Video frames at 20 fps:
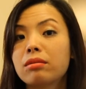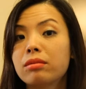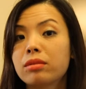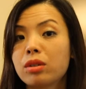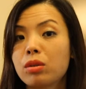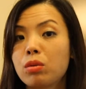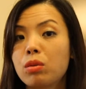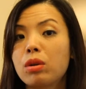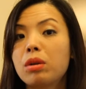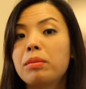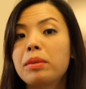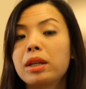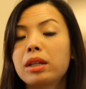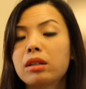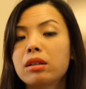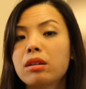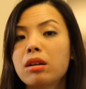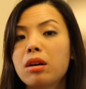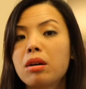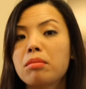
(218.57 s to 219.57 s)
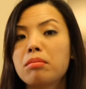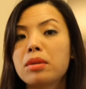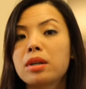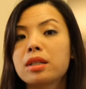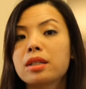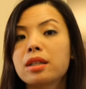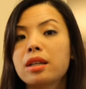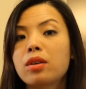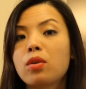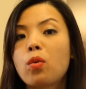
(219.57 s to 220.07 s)
the woman,
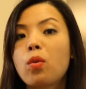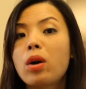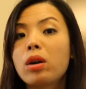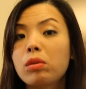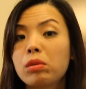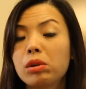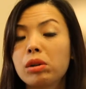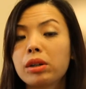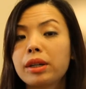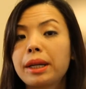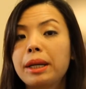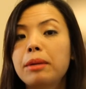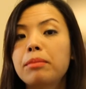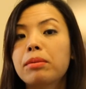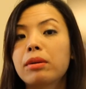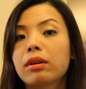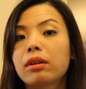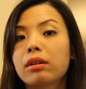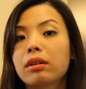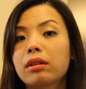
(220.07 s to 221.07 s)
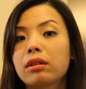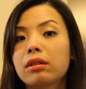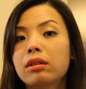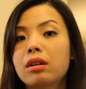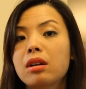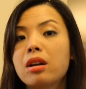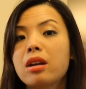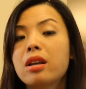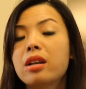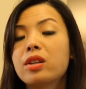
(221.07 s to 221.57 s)
but then what will keep her
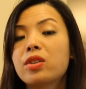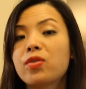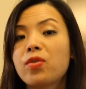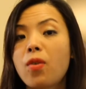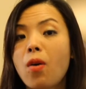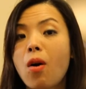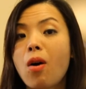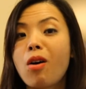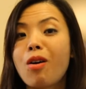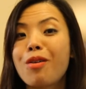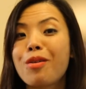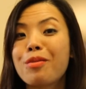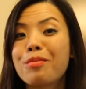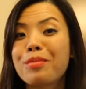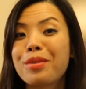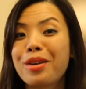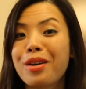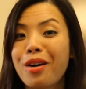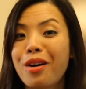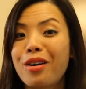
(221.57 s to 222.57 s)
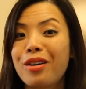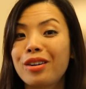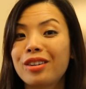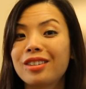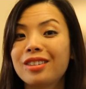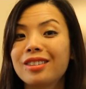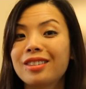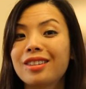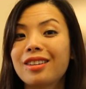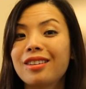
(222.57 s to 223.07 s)
is far
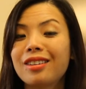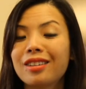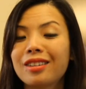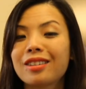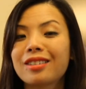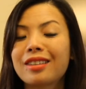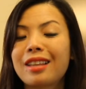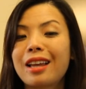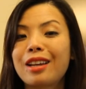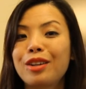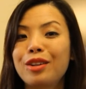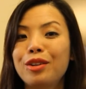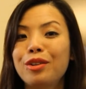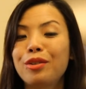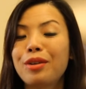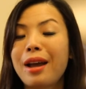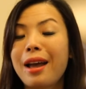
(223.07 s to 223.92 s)
beyond the look that you